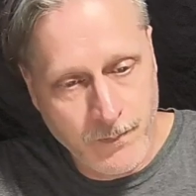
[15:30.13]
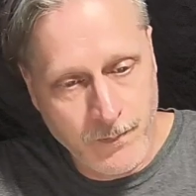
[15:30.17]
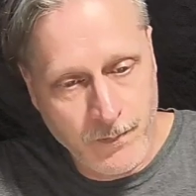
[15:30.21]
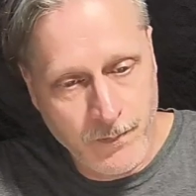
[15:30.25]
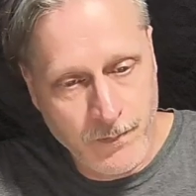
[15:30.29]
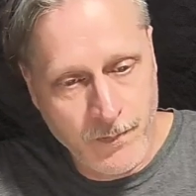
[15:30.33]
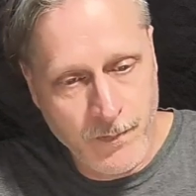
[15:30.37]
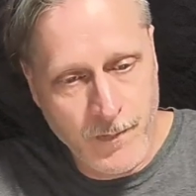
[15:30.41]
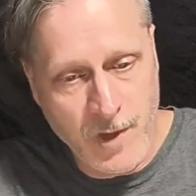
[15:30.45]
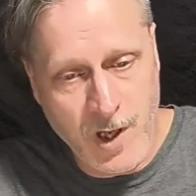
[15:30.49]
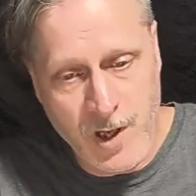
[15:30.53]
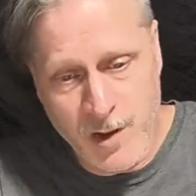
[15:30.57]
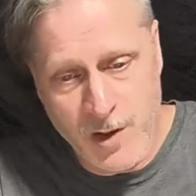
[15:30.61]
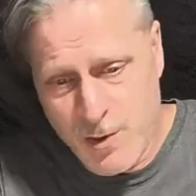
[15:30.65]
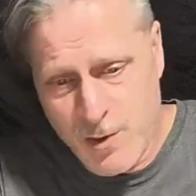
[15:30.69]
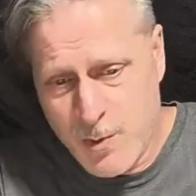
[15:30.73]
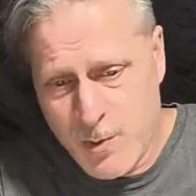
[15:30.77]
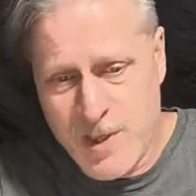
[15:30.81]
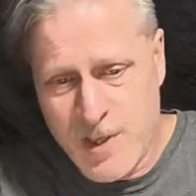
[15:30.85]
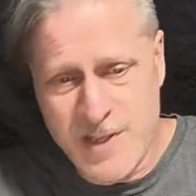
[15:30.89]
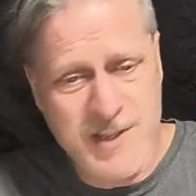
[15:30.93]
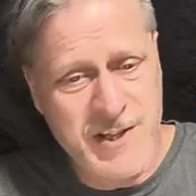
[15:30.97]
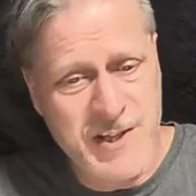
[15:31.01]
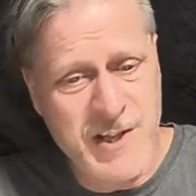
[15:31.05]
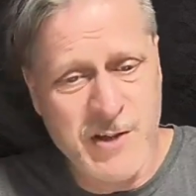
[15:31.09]

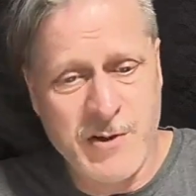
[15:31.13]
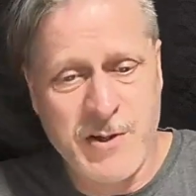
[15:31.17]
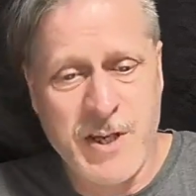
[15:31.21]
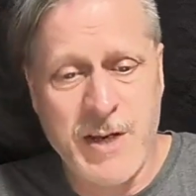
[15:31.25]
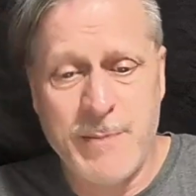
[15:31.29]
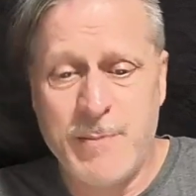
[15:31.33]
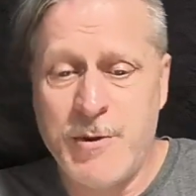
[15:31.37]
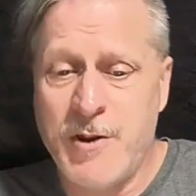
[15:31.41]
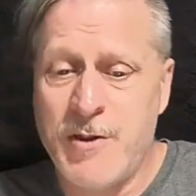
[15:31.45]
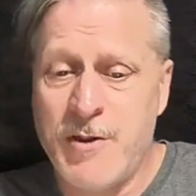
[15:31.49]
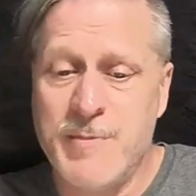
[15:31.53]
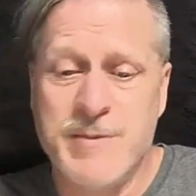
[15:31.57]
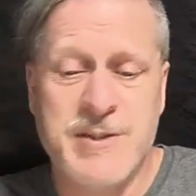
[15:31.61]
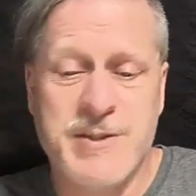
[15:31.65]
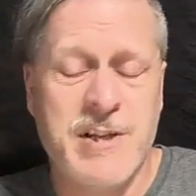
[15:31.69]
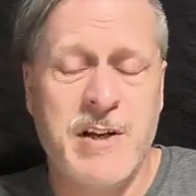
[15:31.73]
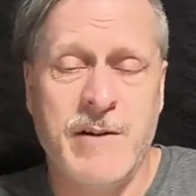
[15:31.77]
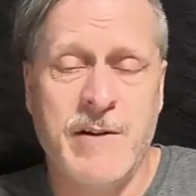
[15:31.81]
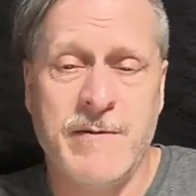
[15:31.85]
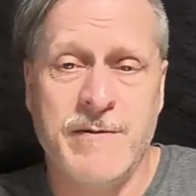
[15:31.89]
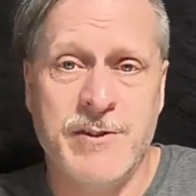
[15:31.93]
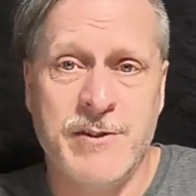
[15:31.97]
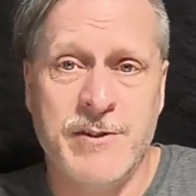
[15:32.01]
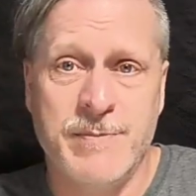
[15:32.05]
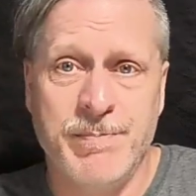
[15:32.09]
Otherwise, they'll keep to
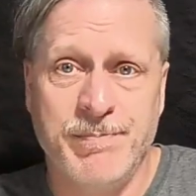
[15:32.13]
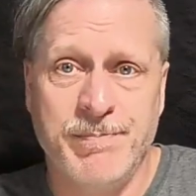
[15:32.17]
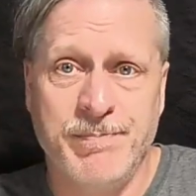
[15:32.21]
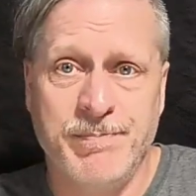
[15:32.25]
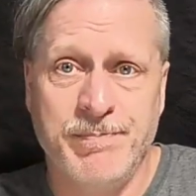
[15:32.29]
themselves.